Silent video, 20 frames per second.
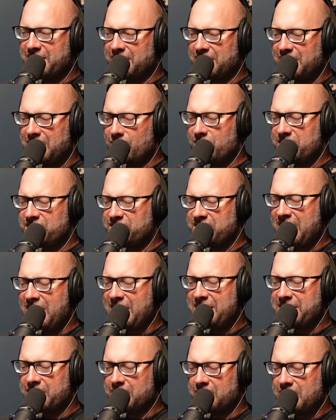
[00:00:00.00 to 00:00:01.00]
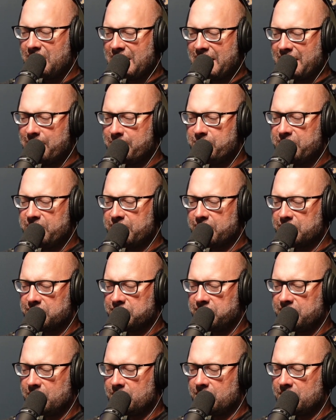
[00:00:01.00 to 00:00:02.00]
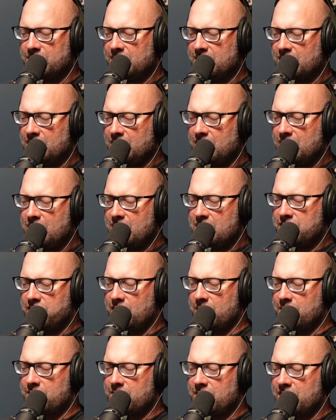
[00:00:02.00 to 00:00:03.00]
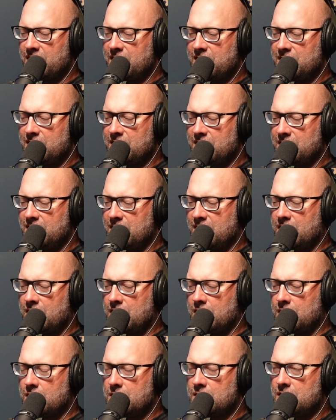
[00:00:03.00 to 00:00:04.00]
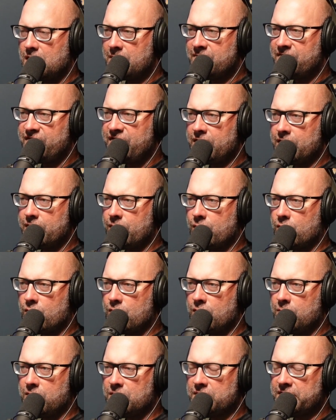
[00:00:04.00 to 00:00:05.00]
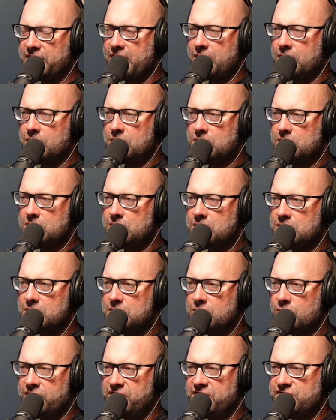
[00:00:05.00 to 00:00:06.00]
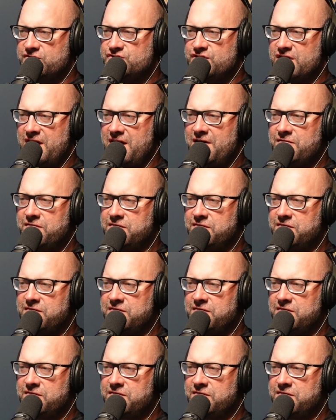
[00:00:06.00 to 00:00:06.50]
We've gotten a lot of beer from I'm feeling horrible now. Was it Jeff?